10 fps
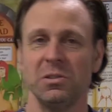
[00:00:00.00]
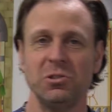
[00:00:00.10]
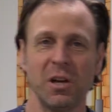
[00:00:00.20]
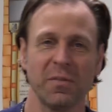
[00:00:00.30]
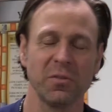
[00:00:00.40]

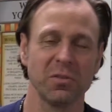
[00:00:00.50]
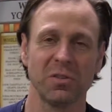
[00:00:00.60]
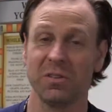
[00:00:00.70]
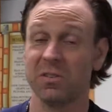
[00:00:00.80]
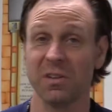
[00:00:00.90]

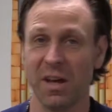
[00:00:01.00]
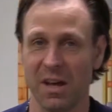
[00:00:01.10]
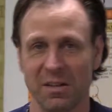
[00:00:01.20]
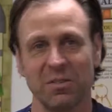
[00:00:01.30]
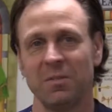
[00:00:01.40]
Jefferson
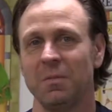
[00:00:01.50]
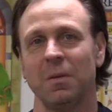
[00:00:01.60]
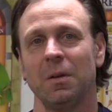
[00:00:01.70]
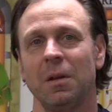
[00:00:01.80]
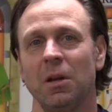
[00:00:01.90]
says
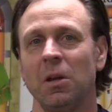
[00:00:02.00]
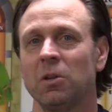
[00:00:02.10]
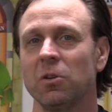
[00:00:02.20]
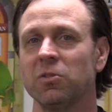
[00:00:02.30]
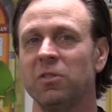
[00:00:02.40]

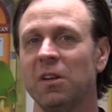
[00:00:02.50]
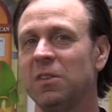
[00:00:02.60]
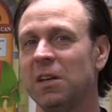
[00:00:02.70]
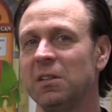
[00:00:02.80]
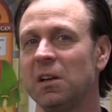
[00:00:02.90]
there's
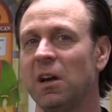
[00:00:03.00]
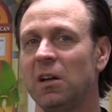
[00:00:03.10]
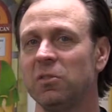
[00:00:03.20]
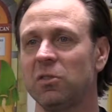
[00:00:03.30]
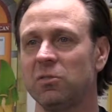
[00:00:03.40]
nothing in the
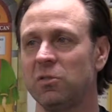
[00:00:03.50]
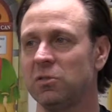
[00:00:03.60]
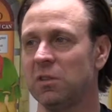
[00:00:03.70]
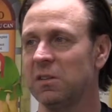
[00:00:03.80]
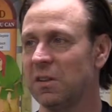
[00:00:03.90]

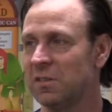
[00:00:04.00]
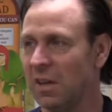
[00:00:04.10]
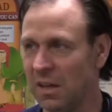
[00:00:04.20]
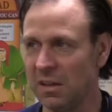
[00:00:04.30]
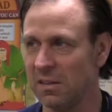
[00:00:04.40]
Constitution that says
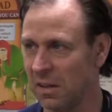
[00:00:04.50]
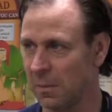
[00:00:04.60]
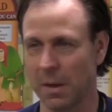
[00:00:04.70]
anything